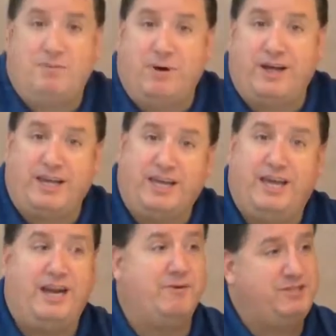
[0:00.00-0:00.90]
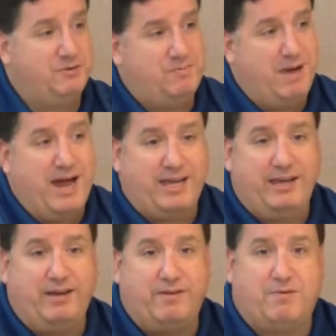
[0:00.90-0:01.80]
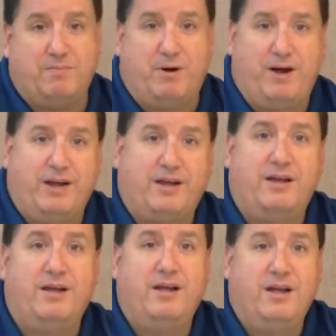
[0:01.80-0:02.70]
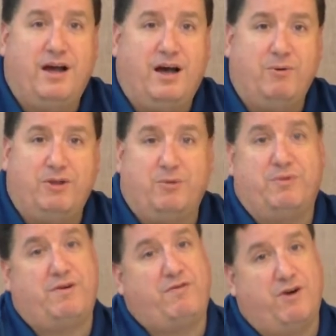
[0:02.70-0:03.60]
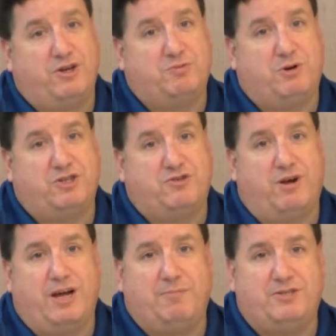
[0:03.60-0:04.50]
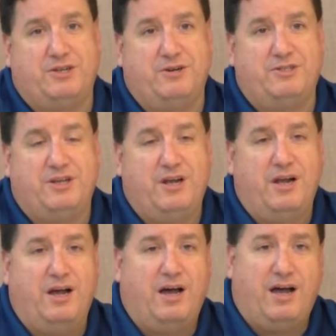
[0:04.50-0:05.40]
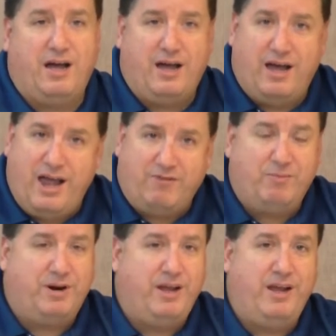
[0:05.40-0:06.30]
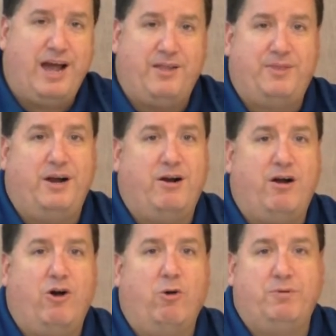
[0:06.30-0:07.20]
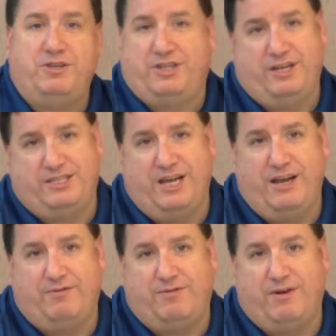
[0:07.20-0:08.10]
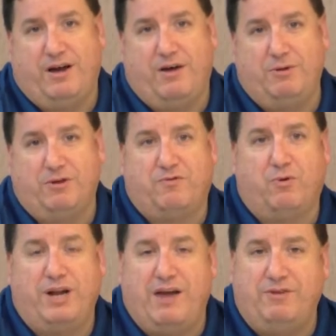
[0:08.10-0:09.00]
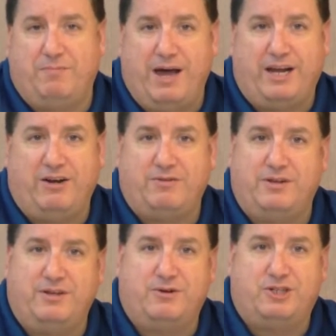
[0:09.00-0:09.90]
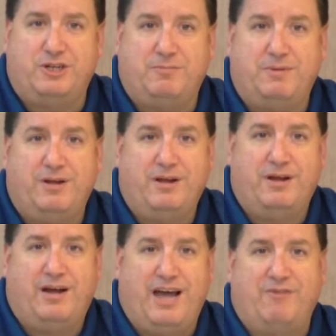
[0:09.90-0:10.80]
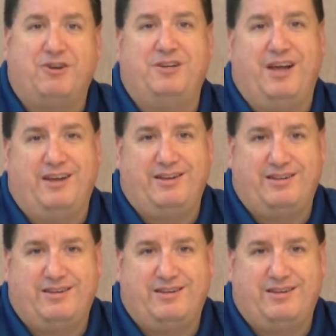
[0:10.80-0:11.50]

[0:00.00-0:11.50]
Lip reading: Tim Pohanka again. I was here with Maggie from Pohanka with another one of our Fredericksburg Strong episodes. Everybody out there, hopefully stay safe. We look forward to having you back here at the dealership. Have a good day.